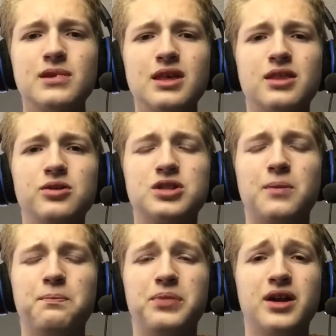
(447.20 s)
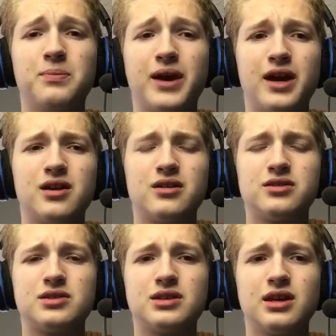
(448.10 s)
those
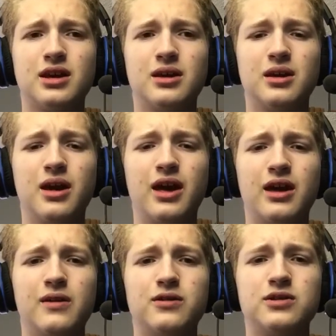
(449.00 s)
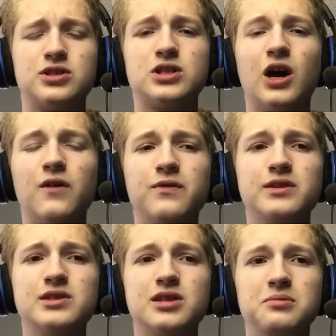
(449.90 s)
pitter-patters and
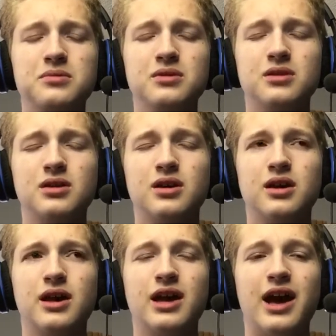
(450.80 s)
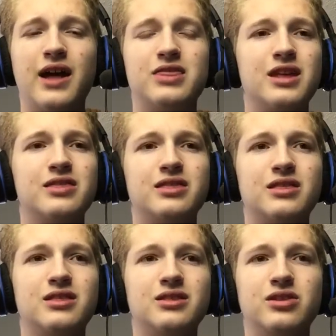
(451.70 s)
softens them, and then
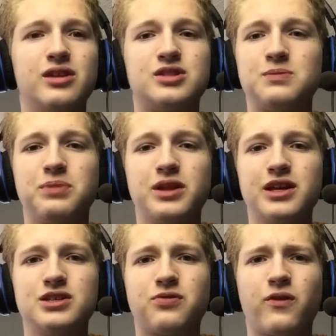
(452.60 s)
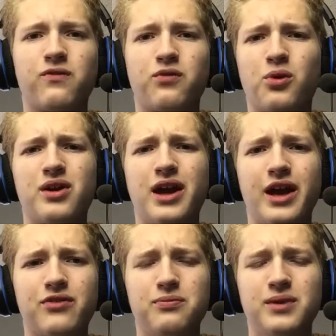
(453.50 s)
it plays for
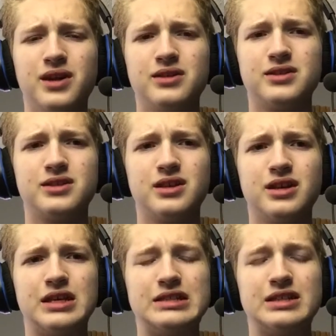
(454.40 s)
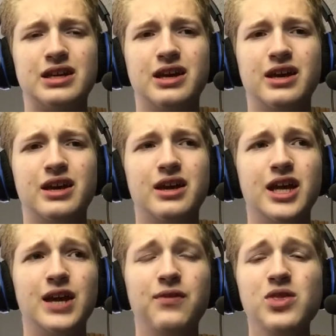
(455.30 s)
4.5 minutes. And
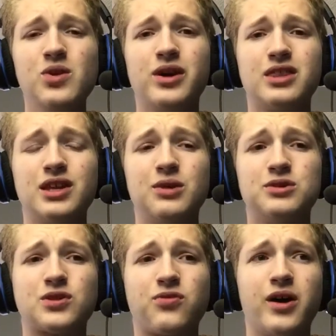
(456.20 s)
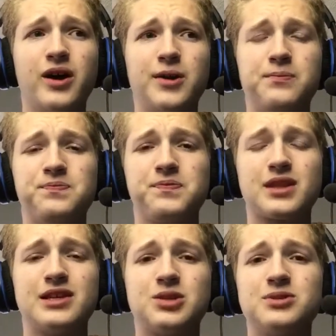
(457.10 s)
even though I think it was fine,
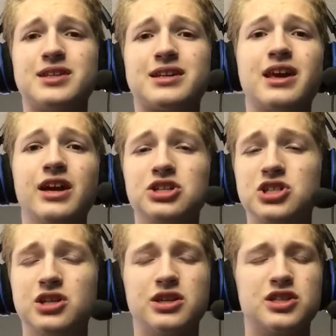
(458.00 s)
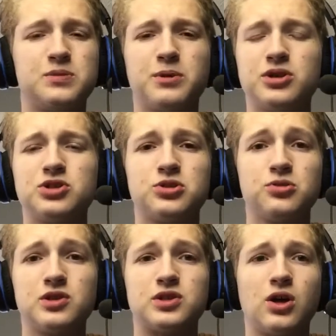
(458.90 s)
as it was occasionally spersed
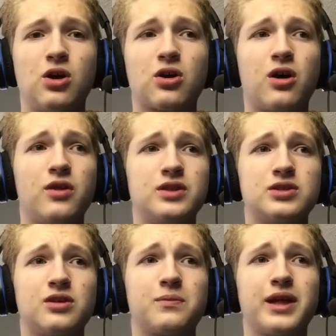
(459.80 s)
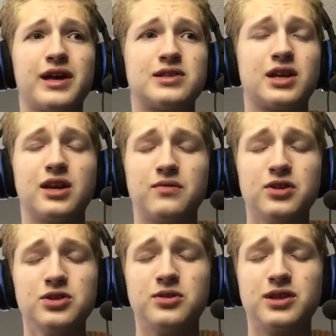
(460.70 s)
through the song on the song Plastic
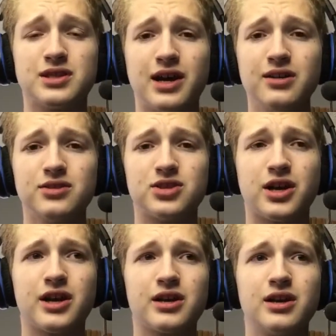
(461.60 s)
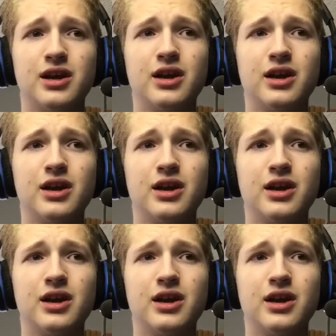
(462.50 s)
Anniversary, the title track,